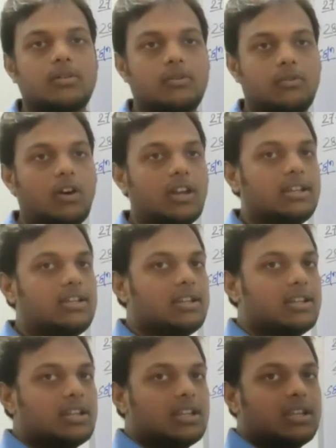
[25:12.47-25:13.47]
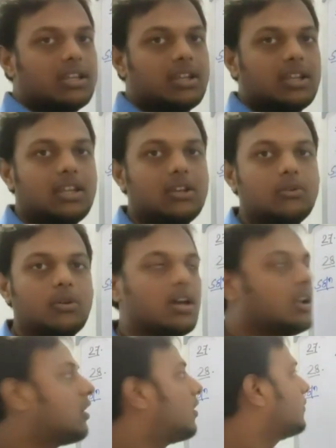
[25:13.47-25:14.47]
while you
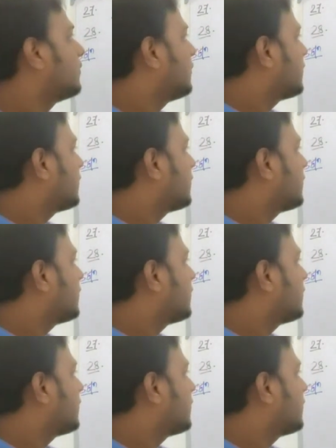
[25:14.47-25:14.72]
are a